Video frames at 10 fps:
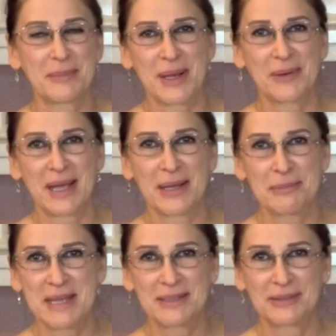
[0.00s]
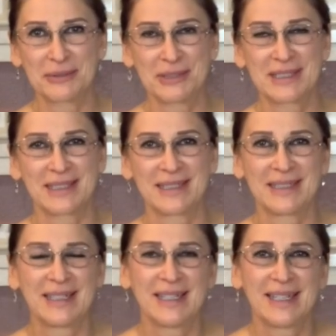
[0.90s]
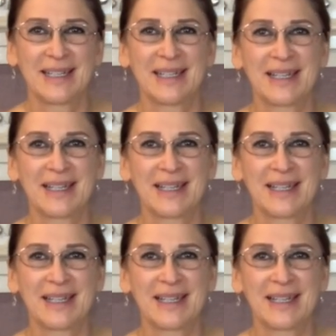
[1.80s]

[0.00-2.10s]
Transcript: about how to make sushi.